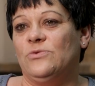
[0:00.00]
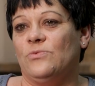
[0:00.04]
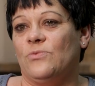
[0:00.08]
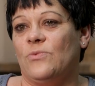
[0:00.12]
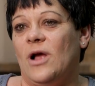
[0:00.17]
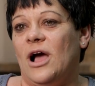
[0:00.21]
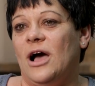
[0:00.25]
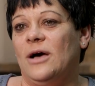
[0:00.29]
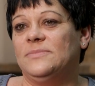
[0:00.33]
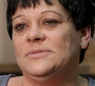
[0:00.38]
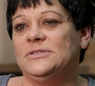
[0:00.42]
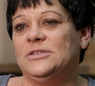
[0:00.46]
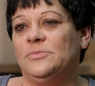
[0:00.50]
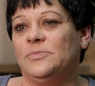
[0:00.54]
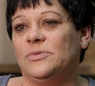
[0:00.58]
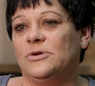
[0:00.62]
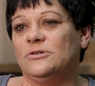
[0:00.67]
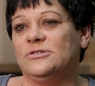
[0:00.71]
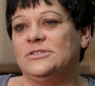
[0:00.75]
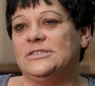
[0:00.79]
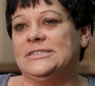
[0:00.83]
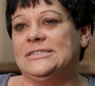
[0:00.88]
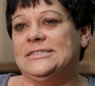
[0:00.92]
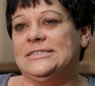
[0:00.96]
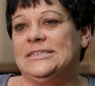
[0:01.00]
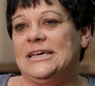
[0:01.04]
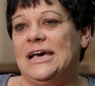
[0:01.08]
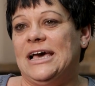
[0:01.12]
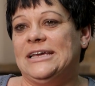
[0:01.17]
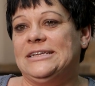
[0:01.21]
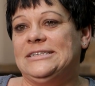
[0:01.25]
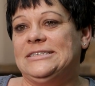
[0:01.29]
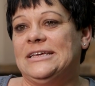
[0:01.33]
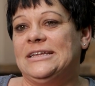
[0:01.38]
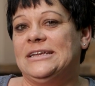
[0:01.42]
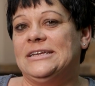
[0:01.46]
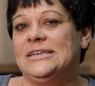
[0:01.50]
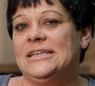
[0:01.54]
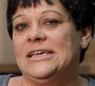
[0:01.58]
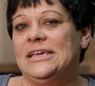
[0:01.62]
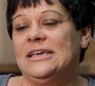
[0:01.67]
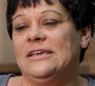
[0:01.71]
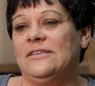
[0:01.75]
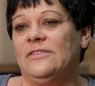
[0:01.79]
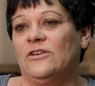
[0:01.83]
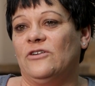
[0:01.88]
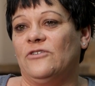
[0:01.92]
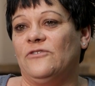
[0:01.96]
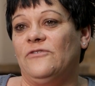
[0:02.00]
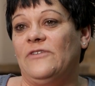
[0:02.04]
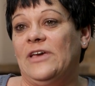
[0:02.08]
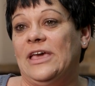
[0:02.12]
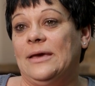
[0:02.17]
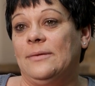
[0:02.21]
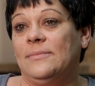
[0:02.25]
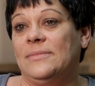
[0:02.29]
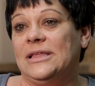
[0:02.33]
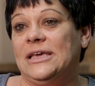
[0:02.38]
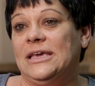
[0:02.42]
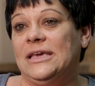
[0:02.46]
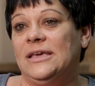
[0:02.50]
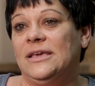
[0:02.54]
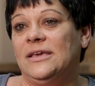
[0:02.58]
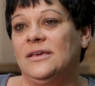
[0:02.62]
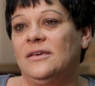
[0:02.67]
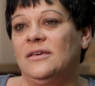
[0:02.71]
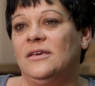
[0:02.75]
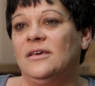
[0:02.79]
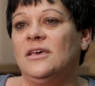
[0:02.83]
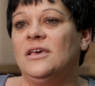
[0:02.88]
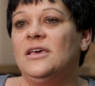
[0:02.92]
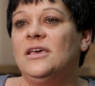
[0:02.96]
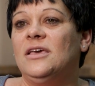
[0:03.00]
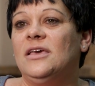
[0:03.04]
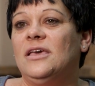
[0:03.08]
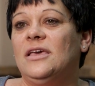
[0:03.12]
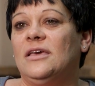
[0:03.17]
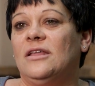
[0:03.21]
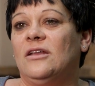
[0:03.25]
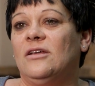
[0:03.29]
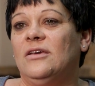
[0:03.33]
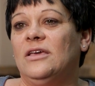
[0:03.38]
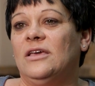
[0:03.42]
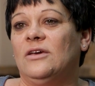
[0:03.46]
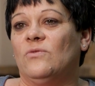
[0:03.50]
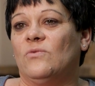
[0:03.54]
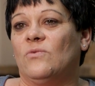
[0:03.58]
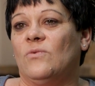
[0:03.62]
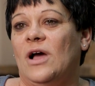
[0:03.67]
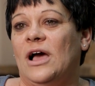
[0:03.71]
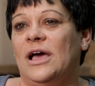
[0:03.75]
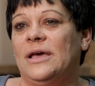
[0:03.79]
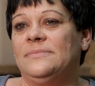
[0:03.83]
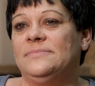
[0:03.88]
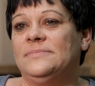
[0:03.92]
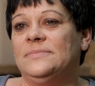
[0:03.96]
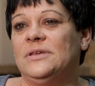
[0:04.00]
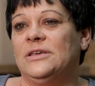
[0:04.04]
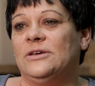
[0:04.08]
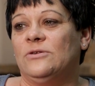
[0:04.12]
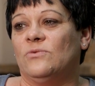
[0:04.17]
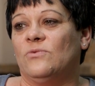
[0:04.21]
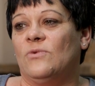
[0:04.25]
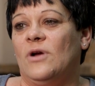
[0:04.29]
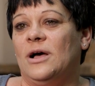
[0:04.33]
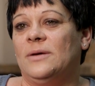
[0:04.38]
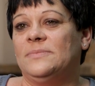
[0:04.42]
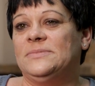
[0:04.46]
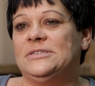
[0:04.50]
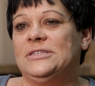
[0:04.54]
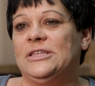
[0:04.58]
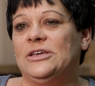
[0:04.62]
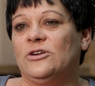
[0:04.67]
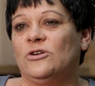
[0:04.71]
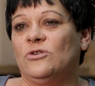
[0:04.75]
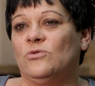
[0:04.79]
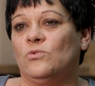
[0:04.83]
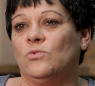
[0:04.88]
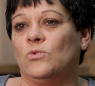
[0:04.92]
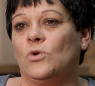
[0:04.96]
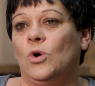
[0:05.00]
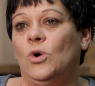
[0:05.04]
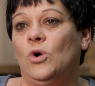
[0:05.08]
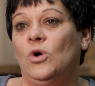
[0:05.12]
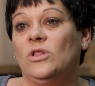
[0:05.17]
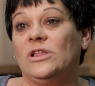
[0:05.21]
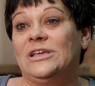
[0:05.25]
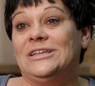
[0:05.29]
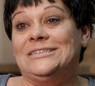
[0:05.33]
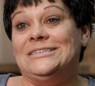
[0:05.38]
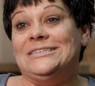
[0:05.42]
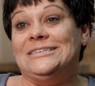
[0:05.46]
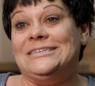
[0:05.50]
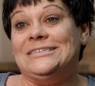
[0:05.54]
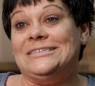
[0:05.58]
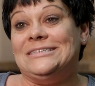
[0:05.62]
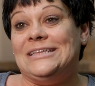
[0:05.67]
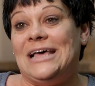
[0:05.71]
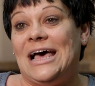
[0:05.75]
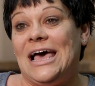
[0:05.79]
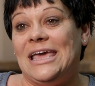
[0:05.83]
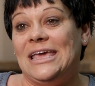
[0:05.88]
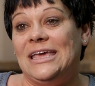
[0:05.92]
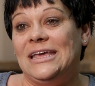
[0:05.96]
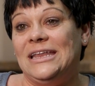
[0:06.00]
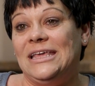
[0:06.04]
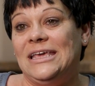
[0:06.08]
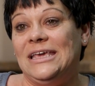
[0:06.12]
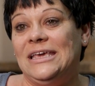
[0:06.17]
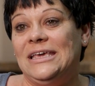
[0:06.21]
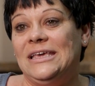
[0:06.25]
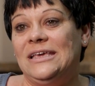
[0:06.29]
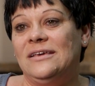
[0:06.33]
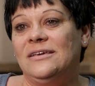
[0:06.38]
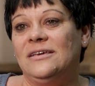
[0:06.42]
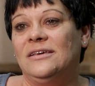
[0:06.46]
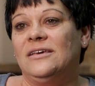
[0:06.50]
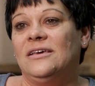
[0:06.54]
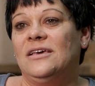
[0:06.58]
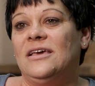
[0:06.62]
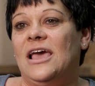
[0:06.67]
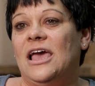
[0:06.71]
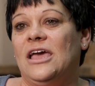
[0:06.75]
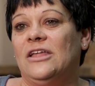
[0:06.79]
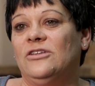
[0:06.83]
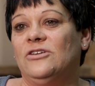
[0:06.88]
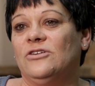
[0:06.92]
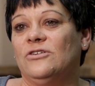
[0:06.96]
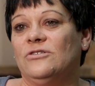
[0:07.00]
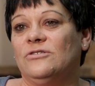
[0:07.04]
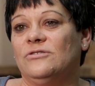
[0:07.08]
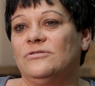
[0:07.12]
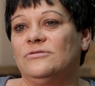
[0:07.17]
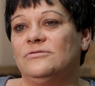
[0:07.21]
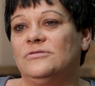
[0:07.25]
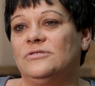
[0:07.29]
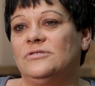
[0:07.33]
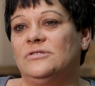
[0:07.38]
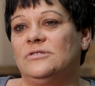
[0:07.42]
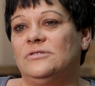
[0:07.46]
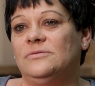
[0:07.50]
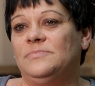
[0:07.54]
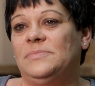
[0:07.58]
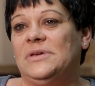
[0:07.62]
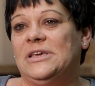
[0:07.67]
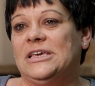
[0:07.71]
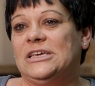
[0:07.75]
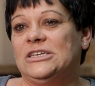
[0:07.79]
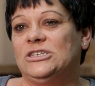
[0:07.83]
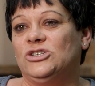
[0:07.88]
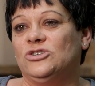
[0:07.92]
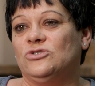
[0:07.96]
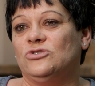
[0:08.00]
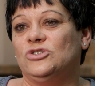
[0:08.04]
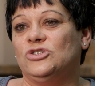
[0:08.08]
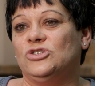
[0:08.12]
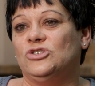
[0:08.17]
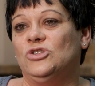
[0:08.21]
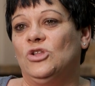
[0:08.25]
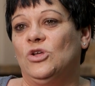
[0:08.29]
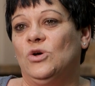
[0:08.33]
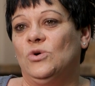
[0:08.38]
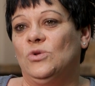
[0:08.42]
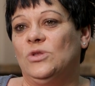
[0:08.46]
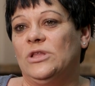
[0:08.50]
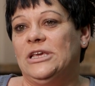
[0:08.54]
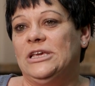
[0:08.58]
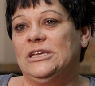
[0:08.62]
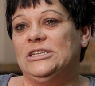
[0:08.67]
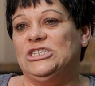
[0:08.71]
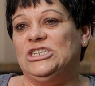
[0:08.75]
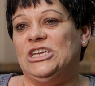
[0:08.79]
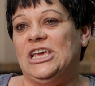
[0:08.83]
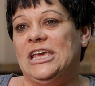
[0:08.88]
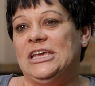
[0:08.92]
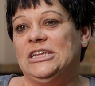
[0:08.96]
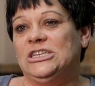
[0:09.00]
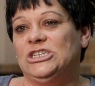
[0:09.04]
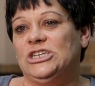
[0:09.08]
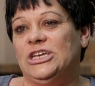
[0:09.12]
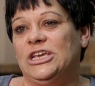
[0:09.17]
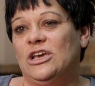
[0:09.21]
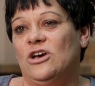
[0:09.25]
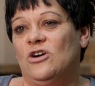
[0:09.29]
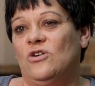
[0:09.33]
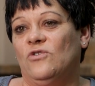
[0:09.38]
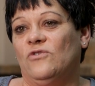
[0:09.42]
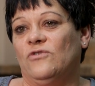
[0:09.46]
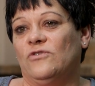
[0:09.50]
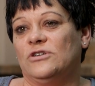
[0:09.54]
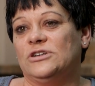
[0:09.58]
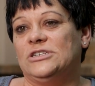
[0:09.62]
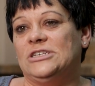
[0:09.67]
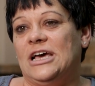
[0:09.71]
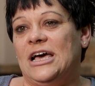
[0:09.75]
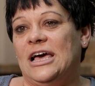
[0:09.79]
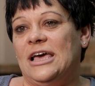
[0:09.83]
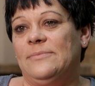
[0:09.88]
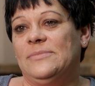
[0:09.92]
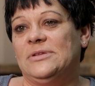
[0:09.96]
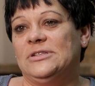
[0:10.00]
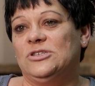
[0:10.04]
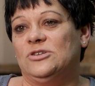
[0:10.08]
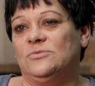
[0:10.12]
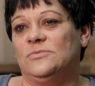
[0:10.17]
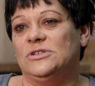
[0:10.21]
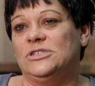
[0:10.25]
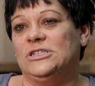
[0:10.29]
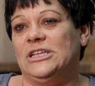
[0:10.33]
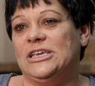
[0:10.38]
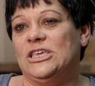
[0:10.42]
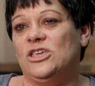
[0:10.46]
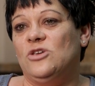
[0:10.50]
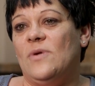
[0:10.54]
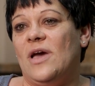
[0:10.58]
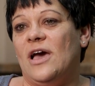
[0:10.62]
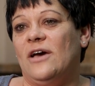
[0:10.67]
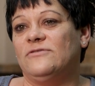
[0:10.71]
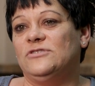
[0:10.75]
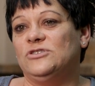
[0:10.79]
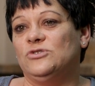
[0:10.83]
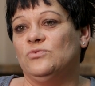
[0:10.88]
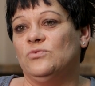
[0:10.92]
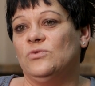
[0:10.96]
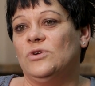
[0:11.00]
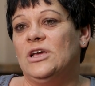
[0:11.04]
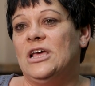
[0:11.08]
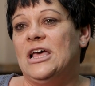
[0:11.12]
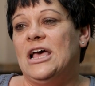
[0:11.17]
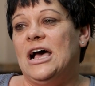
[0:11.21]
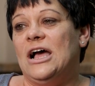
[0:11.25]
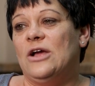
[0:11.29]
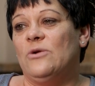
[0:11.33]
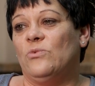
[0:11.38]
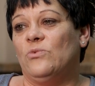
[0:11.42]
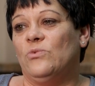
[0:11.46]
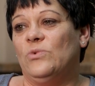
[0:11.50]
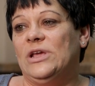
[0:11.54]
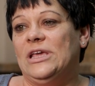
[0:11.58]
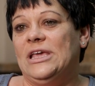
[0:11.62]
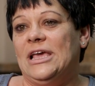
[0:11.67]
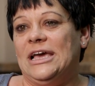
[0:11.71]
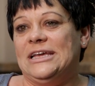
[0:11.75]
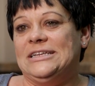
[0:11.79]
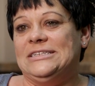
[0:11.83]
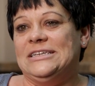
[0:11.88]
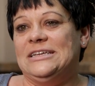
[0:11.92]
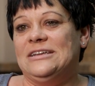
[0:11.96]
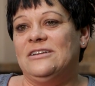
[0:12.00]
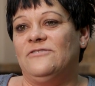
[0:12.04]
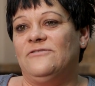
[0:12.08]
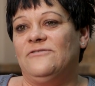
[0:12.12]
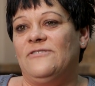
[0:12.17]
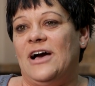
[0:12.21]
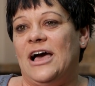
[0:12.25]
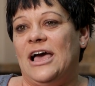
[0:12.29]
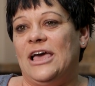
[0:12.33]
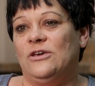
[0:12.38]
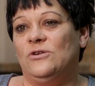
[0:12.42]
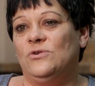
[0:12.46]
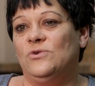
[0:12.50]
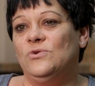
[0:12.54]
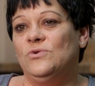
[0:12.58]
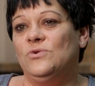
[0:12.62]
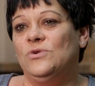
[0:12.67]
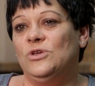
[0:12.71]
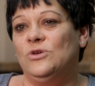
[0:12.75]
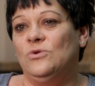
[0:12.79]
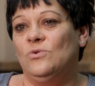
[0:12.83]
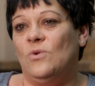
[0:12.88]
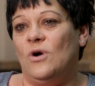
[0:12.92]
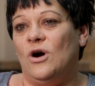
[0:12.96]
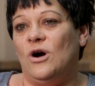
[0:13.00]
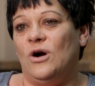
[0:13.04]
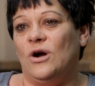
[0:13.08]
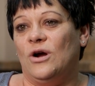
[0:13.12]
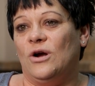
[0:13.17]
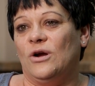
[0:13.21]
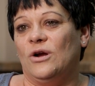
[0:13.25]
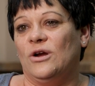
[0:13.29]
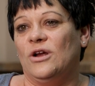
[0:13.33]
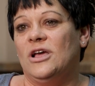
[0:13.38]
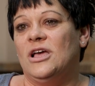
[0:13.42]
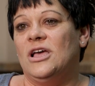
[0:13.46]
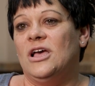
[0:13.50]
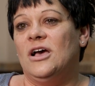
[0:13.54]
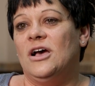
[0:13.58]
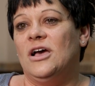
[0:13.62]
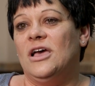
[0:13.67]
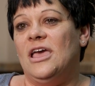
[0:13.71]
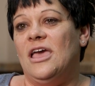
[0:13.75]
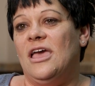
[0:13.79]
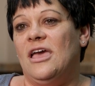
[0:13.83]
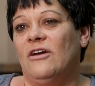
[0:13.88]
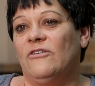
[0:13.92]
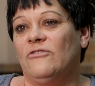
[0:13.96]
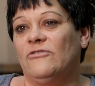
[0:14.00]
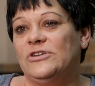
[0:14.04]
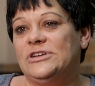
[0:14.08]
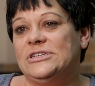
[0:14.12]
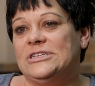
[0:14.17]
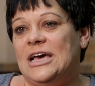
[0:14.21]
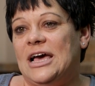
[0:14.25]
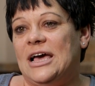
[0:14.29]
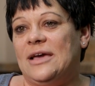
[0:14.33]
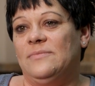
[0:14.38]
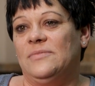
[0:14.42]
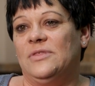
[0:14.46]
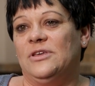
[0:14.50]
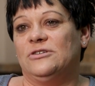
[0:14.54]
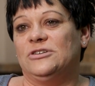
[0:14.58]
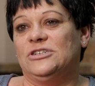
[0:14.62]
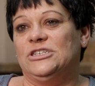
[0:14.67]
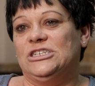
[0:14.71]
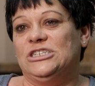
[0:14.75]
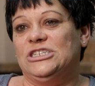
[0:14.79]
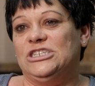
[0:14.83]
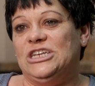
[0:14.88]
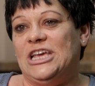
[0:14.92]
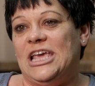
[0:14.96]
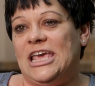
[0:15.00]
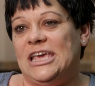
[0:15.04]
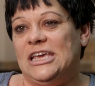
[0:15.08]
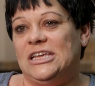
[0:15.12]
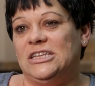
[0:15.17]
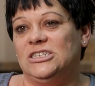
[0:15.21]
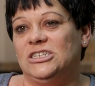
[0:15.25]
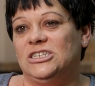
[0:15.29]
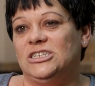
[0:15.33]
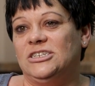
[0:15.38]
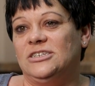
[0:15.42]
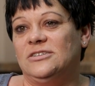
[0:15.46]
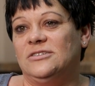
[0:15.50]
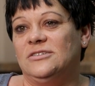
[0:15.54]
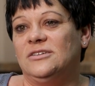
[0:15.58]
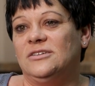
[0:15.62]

It robs a person's identity in their family. It robs their role in society. And because you're slowly changing over time, it's almost like you have to re-identify who you are every time there's a change.